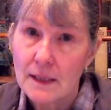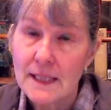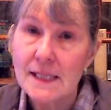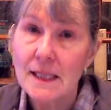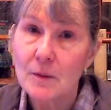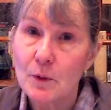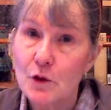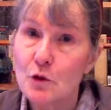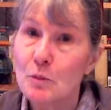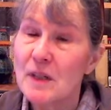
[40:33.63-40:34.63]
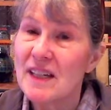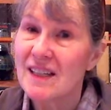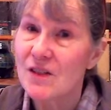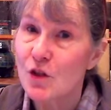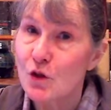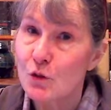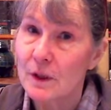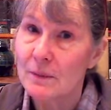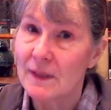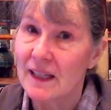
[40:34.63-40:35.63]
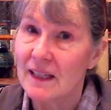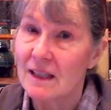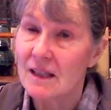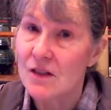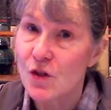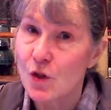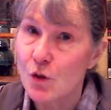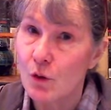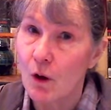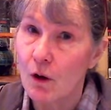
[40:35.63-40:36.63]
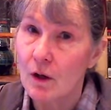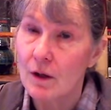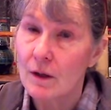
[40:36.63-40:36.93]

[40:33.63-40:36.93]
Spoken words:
is able to be extremely strong.